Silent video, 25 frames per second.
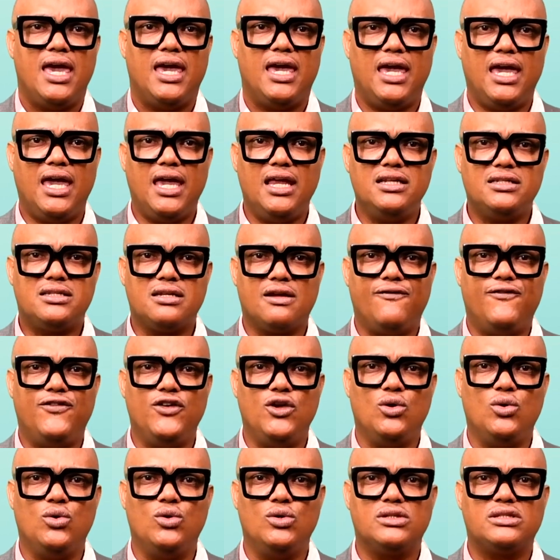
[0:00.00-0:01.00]

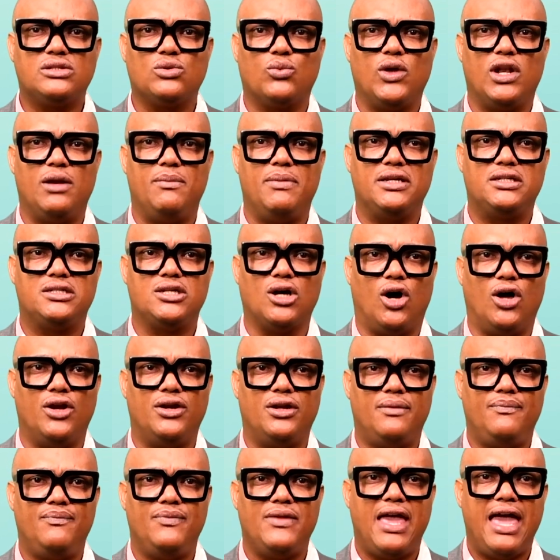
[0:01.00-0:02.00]
Interviews will be
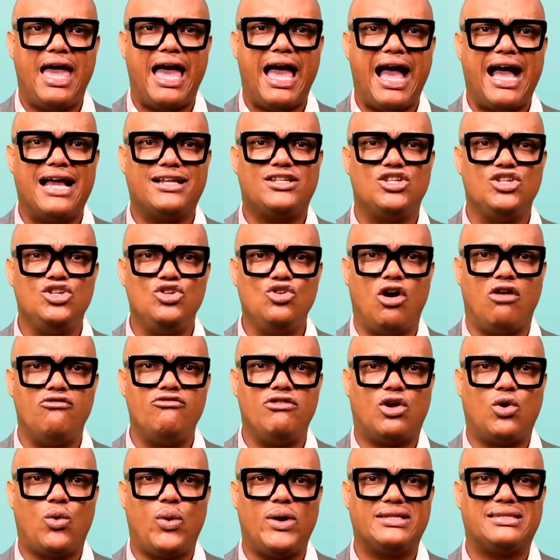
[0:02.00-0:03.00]
done at your
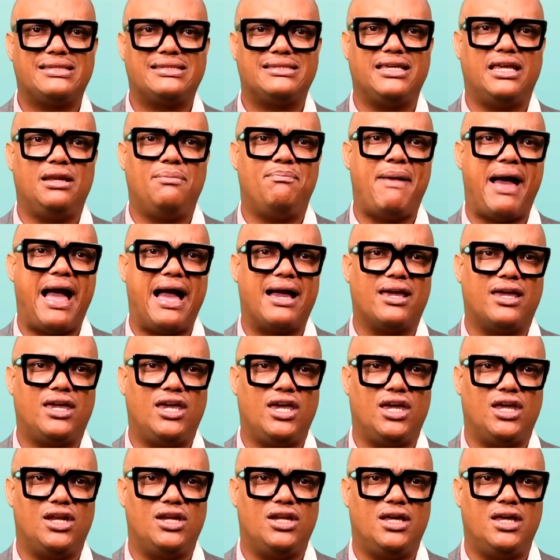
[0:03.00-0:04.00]
requested
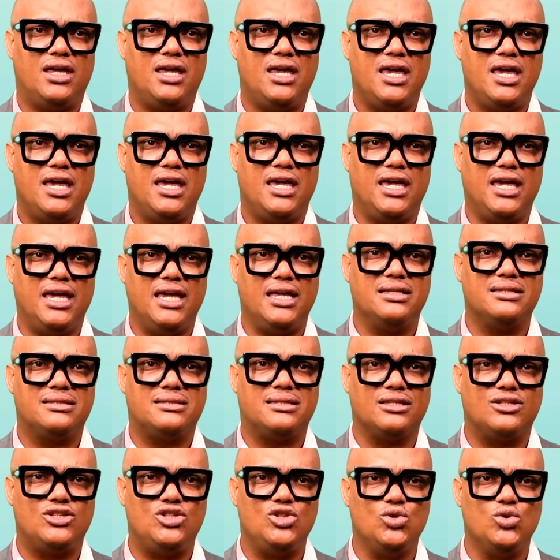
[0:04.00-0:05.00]
banking
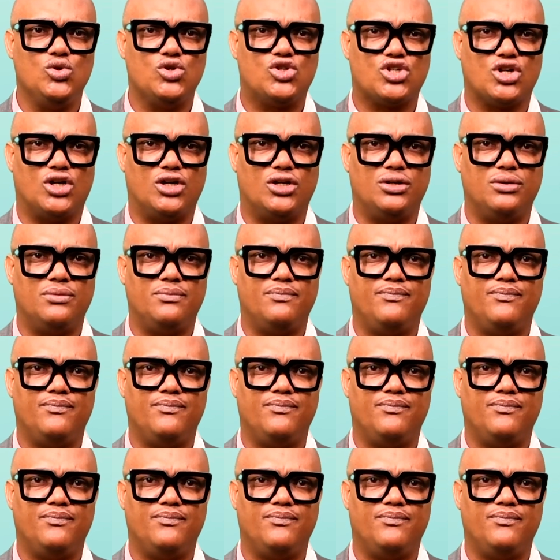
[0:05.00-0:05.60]
institution.